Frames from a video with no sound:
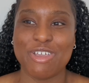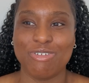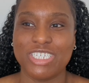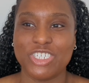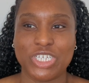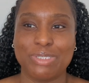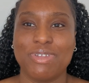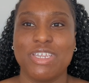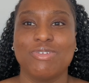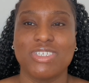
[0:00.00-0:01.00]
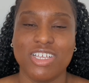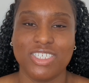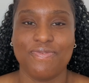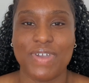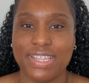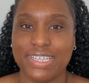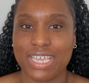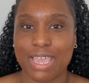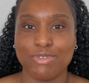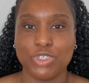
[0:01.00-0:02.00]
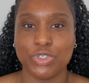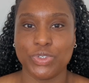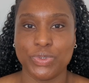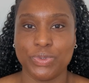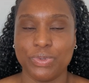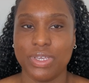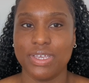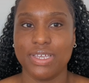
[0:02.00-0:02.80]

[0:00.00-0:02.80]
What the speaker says: It was an adjustment. It was hard to find the time to